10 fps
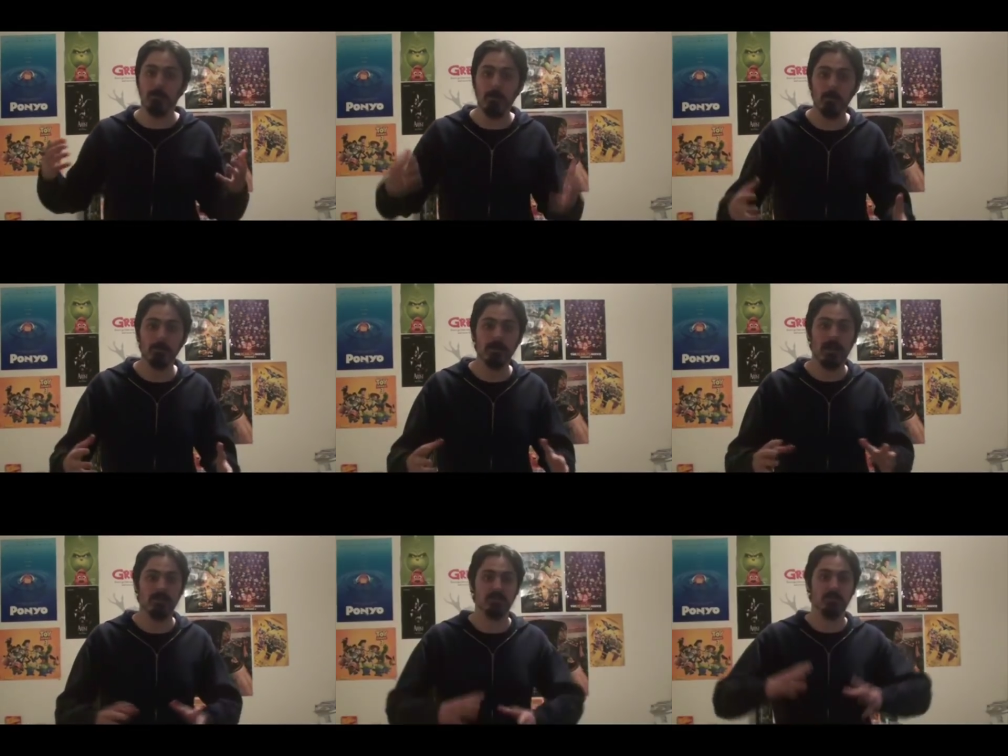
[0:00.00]
Bumblebee
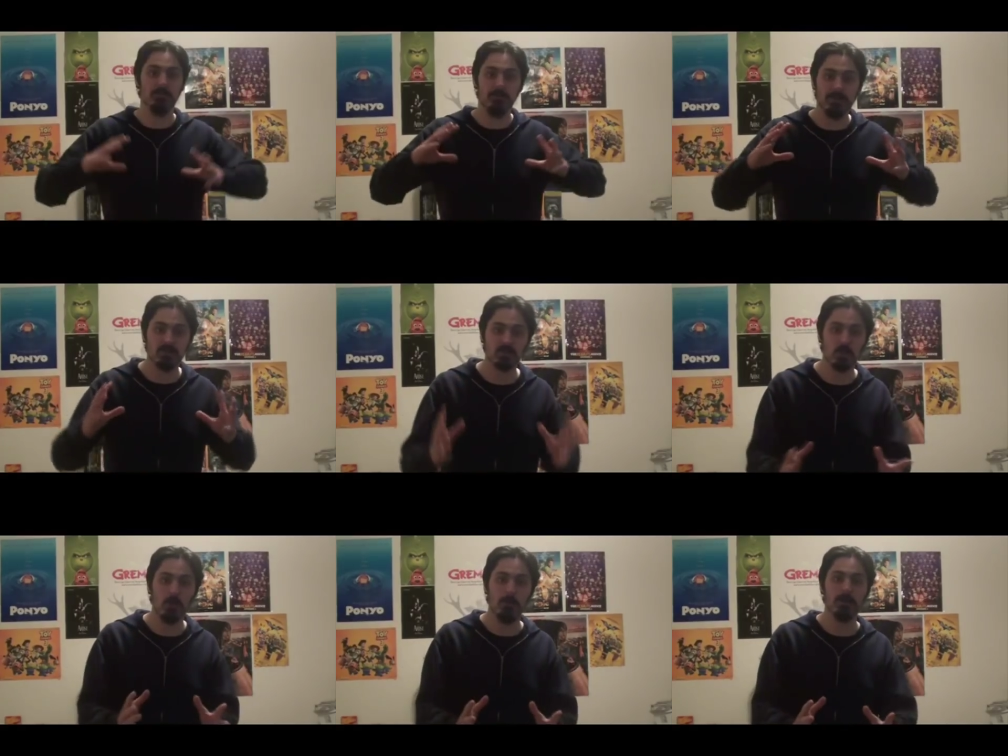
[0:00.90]
has to convey
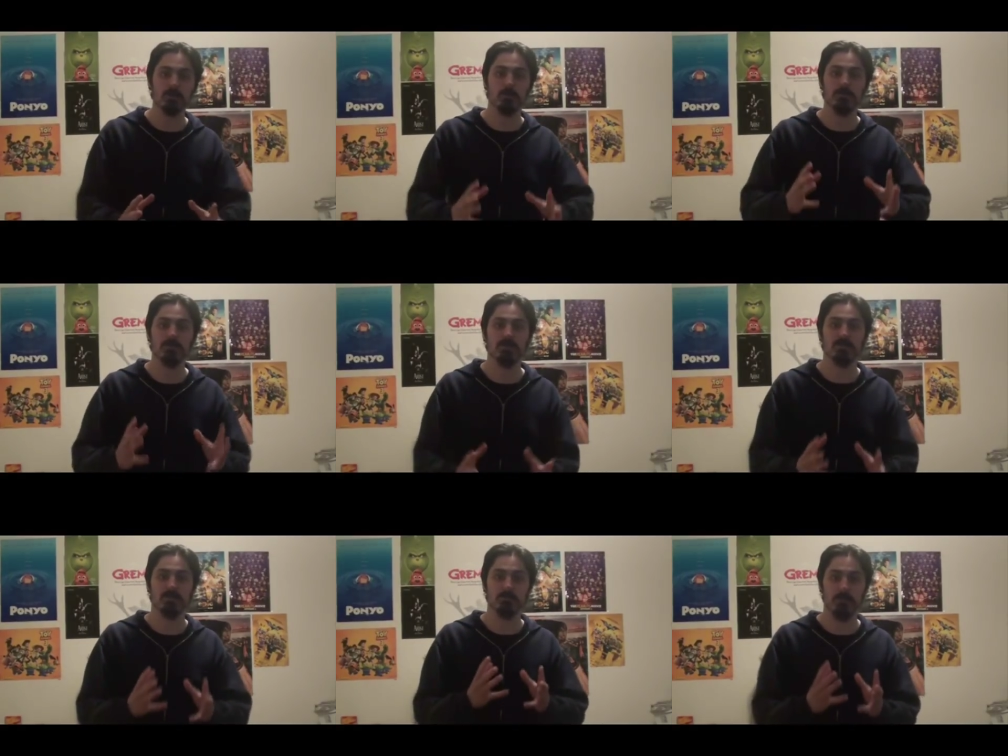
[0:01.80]
so much with
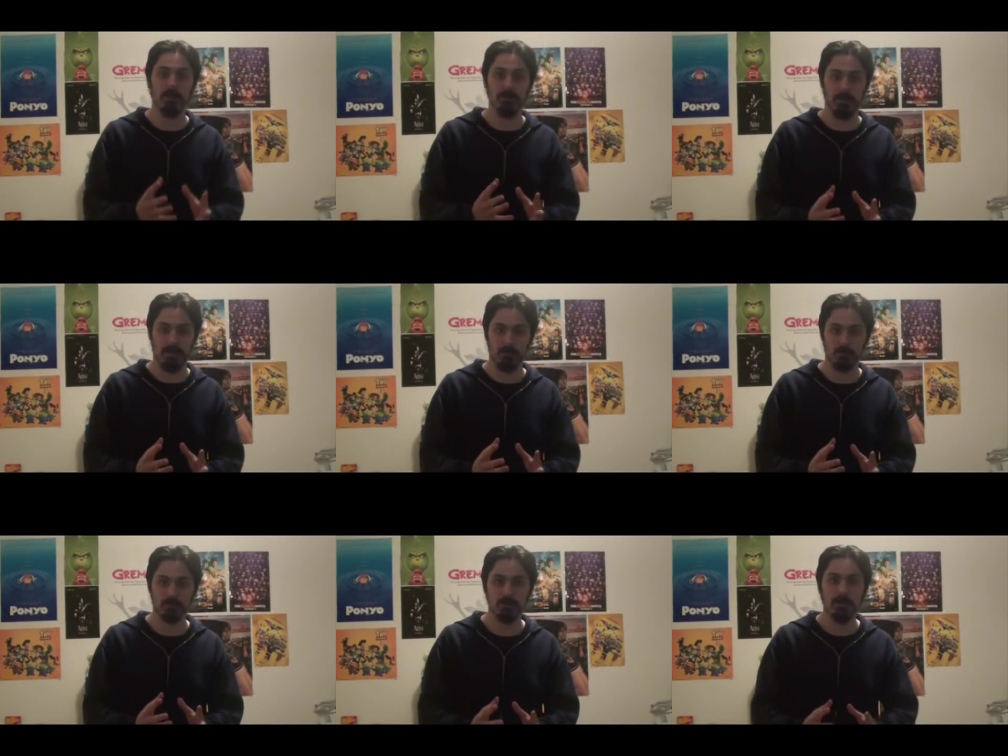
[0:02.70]
just his body
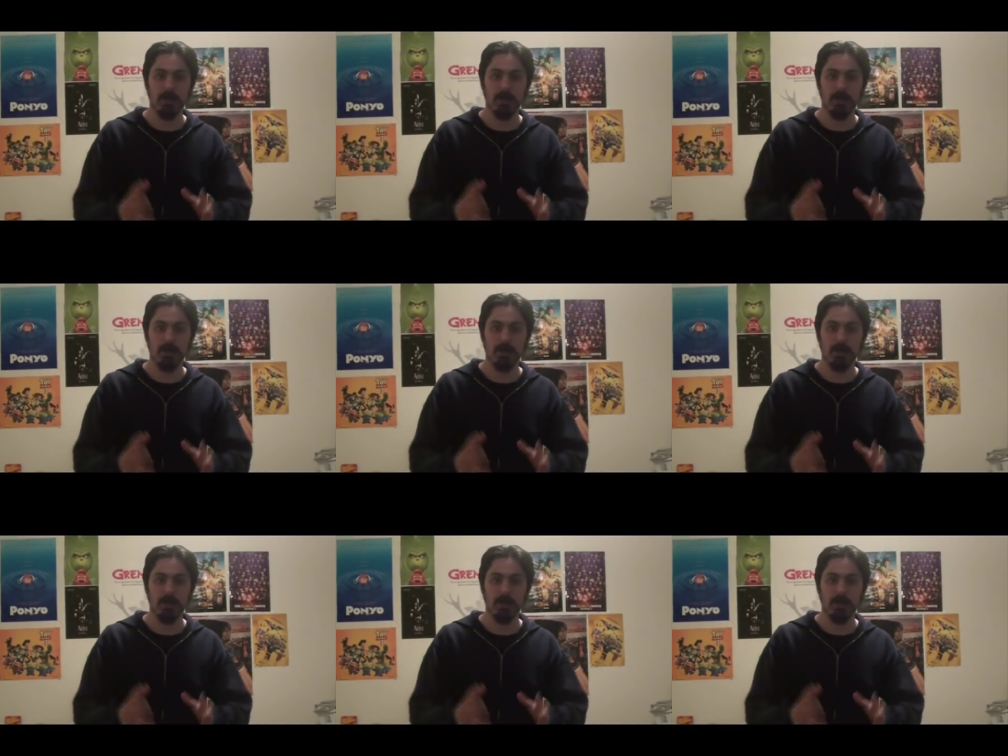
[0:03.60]
language,